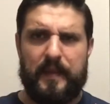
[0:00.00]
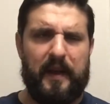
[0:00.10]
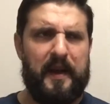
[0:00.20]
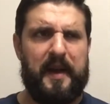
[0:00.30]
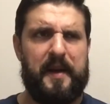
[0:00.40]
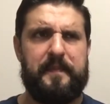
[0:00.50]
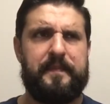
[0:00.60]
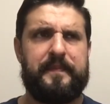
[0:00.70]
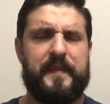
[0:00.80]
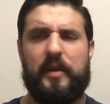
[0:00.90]

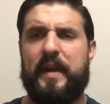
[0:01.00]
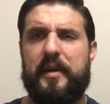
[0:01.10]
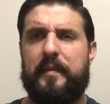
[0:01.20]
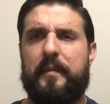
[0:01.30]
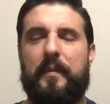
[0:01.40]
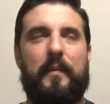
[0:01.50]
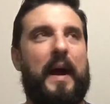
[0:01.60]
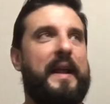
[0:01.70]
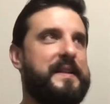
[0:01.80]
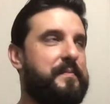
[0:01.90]
you know, and
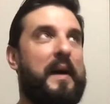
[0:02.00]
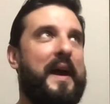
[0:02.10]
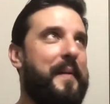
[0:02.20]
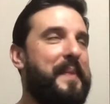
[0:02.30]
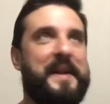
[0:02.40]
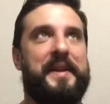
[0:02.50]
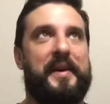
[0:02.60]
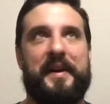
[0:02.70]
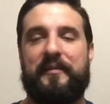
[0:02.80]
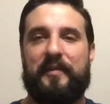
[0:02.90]
I guess my opinion
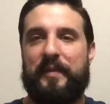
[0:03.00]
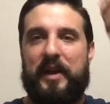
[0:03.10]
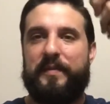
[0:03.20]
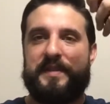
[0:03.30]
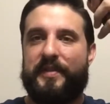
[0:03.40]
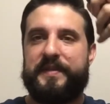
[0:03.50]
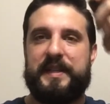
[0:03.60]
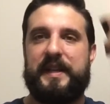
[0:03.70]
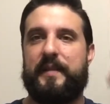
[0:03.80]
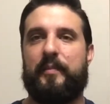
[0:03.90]
on it from when I was using
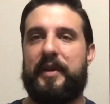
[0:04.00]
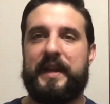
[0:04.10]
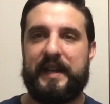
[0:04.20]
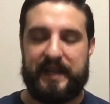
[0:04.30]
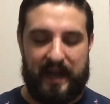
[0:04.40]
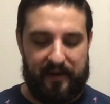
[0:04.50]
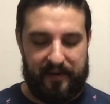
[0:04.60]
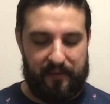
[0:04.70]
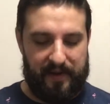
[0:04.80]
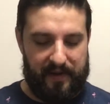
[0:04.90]
it and breaking it down
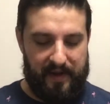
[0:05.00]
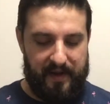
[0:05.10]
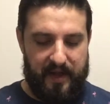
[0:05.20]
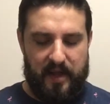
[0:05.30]
and whatnot.